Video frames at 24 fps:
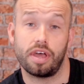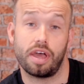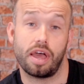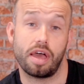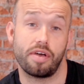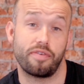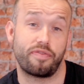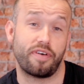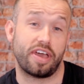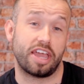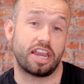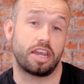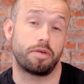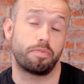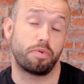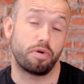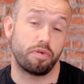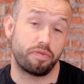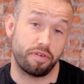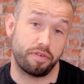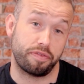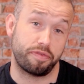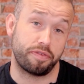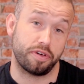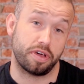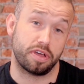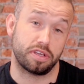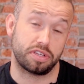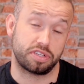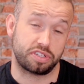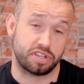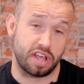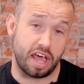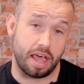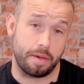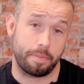available for
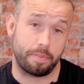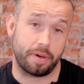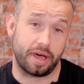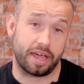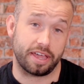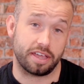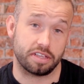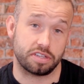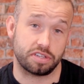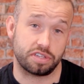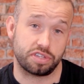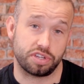first-time buyers.